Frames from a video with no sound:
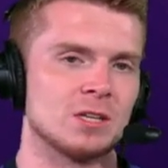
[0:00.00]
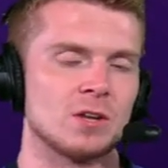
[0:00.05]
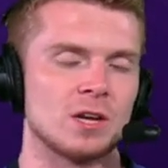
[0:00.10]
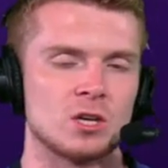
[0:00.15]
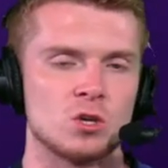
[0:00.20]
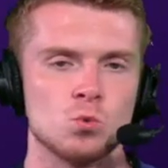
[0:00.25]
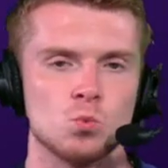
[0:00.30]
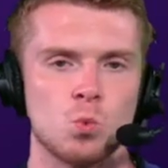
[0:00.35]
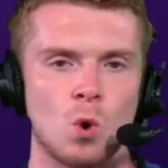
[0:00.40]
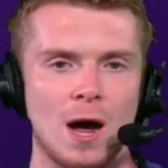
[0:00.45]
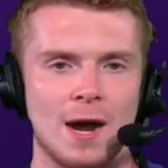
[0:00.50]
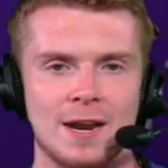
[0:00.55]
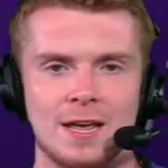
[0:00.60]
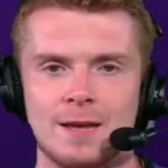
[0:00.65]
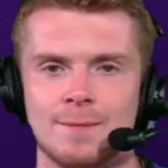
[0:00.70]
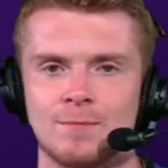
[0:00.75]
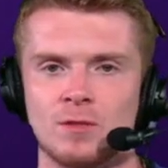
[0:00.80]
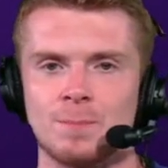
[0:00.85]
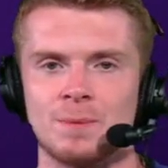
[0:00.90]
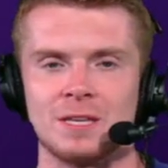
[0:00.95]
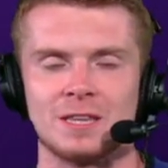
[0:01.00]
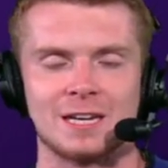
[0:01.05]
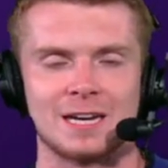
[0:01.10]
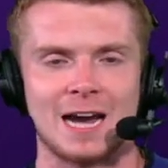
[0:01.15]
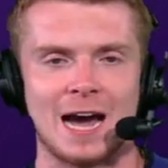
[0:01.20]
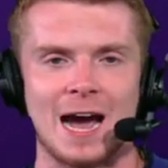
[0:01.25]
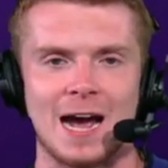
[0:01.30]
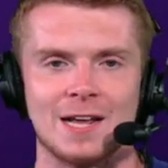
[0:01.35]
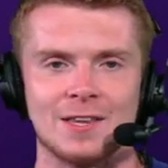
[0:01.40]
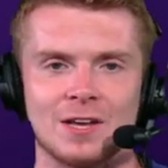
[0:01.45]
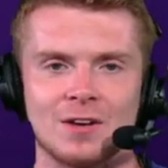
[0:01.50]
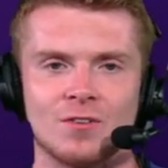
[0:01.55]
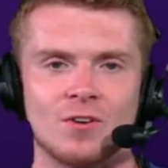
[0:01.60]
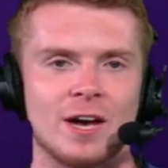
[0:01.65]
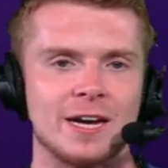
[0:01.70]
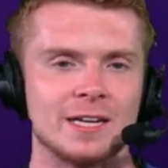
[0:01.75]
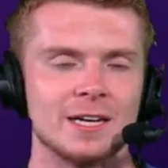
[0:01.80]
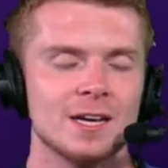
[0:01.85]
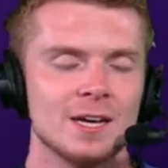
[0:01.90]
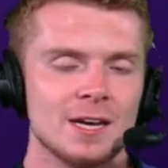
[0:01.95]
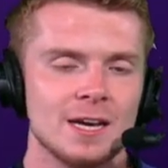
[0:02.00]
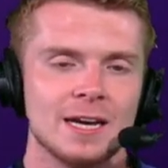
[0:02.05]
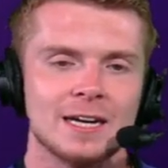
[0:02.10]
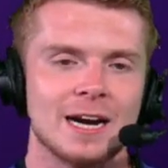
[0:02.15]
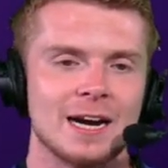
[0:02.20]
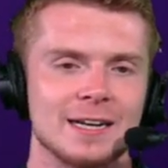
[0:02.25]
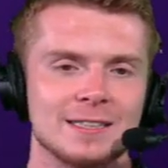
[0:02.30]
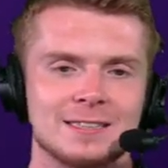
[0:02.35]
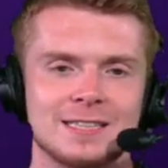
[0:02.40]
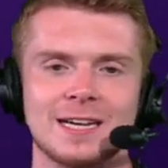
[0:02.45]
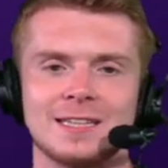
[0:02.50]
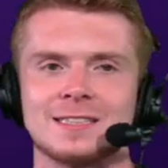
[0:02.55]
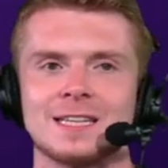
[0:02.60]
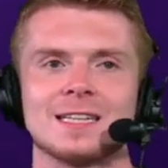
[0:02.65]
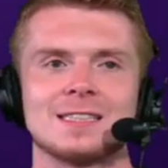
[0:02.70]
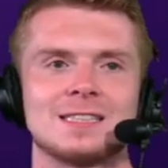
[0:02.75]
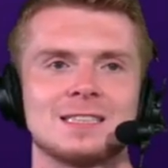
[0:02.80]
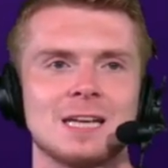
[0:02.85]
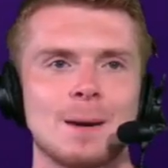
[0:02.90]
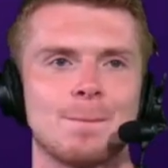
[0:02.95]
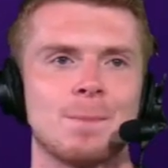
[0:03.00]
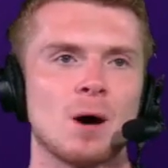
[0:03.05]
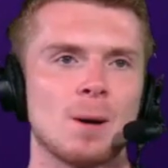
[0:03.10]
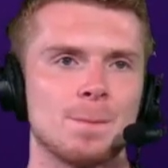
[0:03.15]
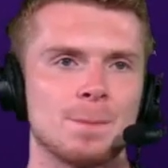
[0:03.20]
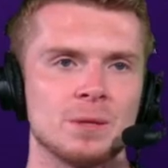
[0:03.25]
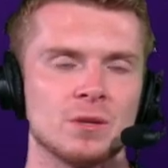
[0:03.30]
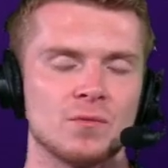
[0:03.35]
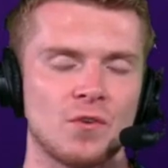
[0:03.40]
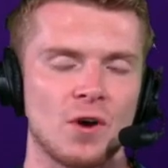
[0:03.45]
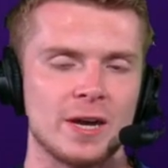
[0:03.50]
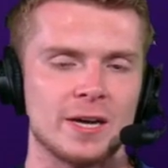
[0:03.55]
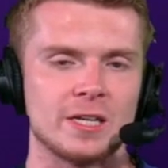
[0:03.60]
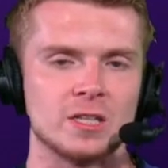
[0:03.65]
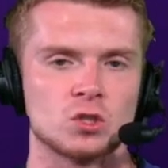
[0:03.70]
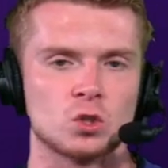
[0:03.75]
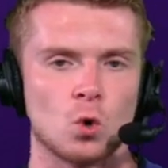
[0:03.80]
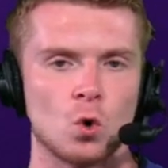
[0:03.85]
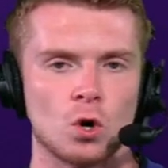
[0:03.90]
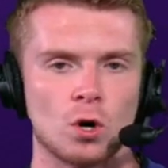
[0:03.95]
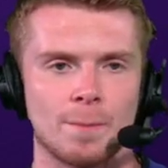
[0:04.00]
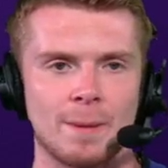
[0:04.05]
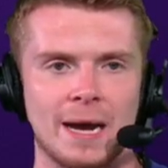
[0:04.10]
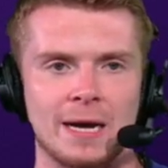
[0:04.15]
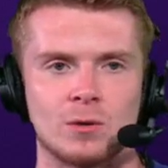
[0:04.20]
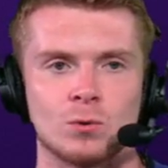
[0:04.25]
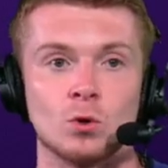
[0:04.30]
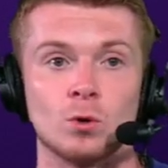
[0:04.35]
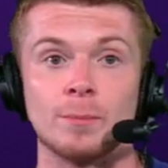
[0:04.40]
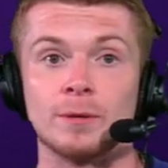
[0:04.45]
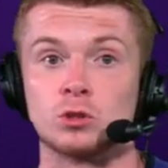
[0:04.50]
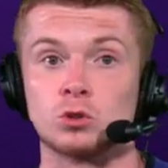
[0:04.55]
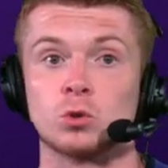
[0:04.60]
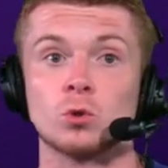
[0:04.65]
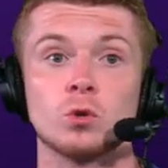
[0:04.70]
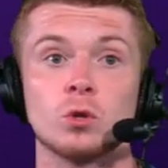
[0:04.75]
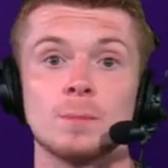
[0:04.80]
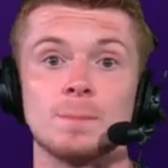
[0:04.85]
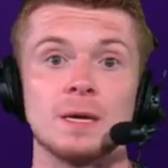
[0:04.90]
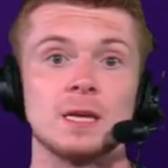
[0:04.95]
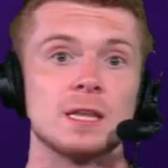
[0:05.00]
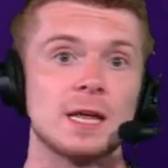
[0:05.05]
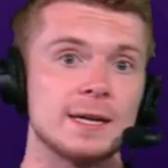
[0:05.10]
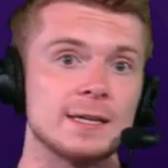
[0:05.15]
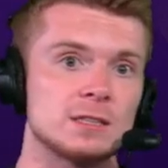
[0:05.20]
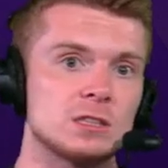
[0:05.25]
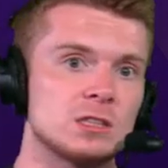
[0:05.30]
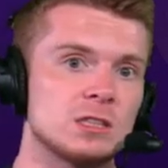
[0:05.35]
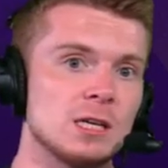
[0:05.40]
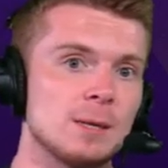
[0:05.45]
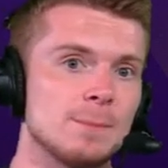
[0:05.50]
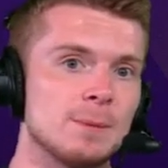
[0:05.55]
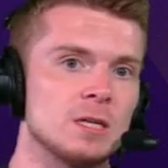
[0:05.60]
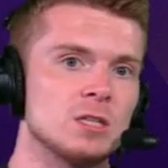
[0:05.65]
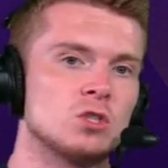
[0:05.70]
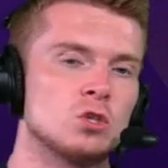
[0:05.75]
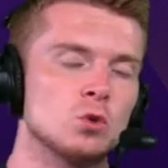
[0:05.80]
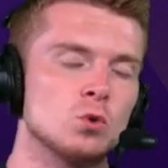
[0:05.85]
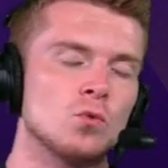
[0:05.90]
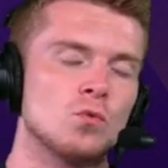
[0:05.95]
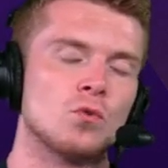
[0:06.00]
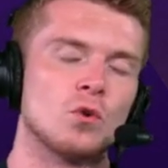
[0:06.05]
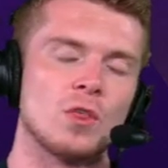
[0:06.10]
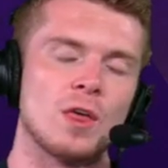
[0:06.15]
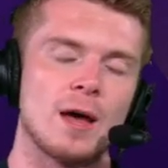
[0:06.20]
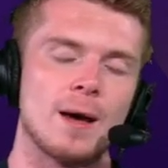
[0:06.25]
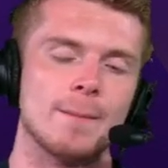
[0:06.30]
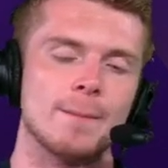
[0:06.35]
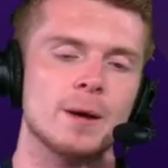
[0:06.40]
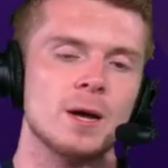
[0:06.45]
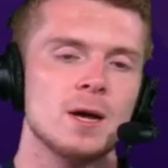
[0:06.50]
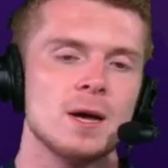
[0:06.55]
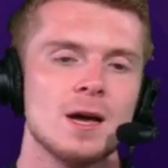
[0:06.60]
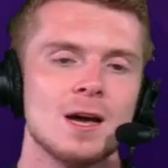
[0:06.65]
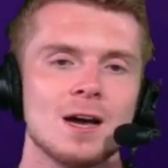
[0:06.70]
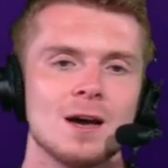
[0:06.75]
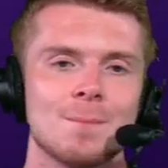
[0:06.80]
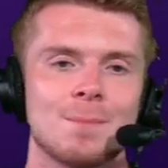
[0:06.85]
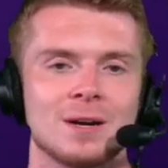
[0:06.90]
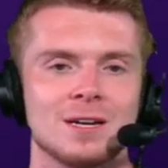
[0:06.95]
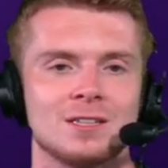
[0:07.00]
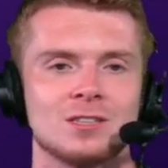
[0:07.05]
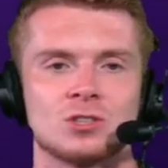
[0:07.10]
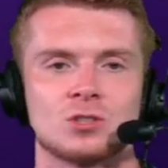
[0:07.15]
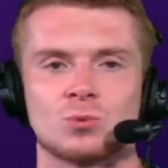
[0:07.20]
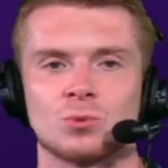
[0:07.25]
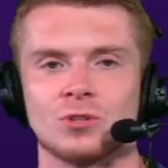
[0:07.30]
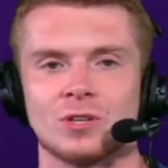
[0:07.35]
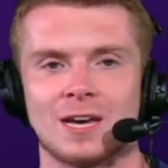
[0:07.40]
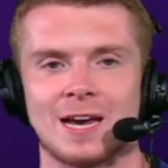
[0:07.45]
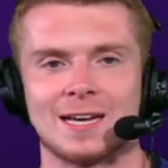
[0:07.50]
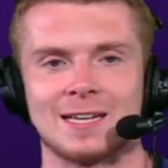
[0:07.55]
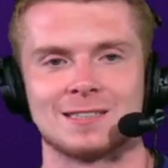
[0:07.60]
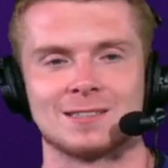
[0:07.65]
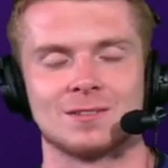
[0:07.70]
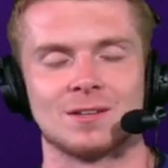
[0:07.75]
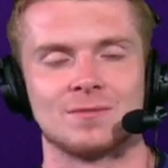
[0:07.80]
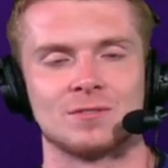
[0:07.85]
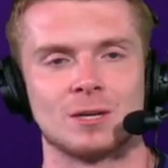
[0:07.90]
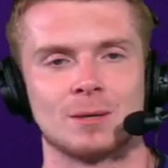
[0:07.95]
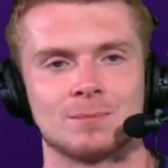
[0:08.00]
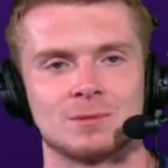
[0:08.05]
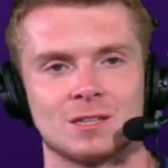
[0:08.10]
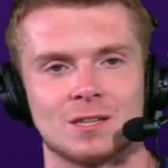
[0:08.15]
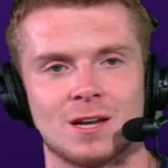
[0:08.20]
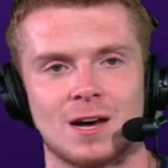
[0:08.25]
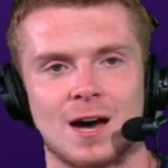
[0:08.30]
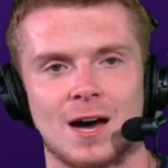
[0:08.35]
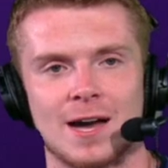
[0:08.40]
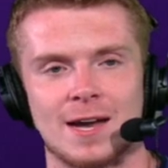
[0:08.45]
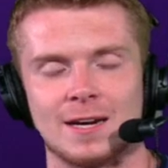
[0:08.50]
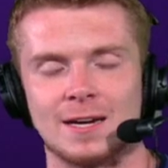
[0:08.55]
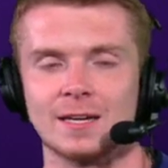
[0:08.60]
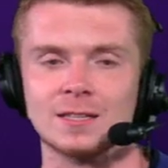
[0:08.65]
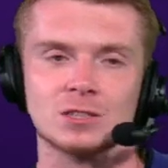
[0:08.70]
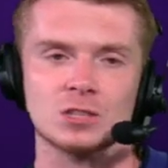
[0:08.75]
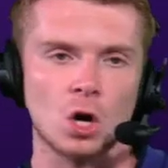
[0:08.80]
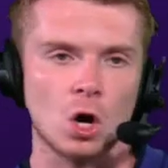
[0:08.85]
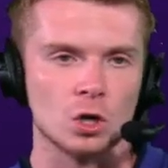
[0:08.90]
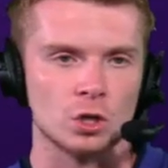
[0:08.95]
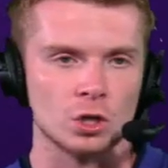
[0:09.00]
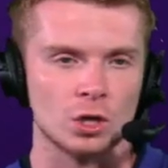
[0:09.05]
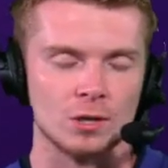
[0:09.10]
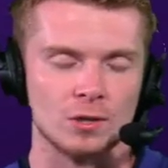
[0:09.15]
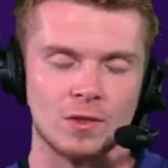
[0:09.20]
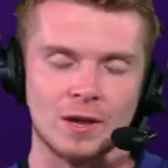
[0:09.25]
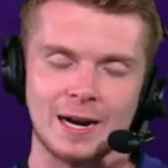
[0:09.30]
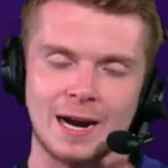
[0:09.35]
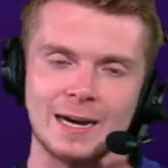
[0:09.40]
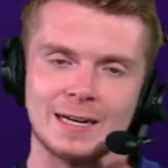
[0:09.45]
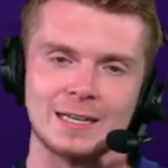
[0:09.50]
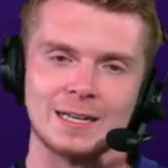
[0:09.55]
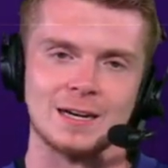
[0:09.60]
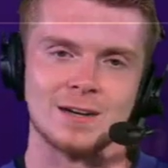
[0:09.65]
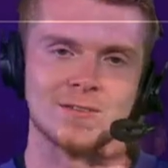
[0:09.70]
Like, you want him to be the guy that, like, kind of takes that step up in the Vikings cornerback room and truly be that CB2 for them, but he just really hasn't lived up to the hype. And it's all good. Like, I get it.